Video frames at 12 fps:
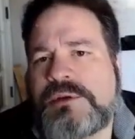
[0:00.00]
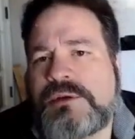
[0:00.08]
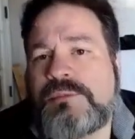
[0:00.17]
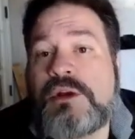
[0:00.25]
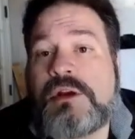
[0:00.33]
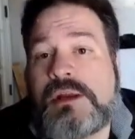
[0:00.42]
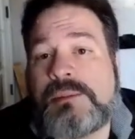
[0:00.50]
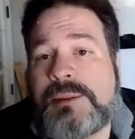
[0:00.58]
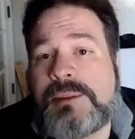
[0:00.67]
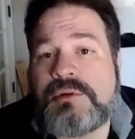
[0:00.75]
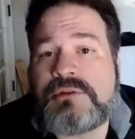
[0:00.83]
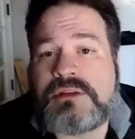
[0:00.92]
community
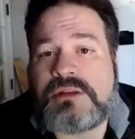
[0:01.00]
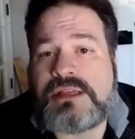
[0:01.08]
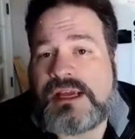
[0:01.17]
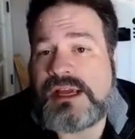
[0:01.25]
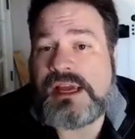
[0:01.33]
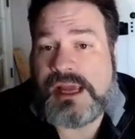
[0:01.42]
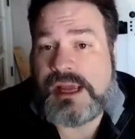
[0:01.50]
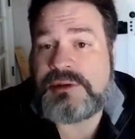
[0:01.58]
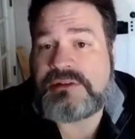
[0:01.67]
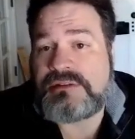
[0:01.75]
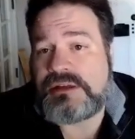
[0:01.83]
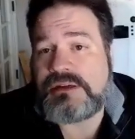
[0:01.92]
members in the
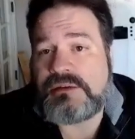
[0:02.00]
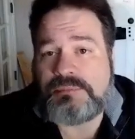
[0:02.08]
MEC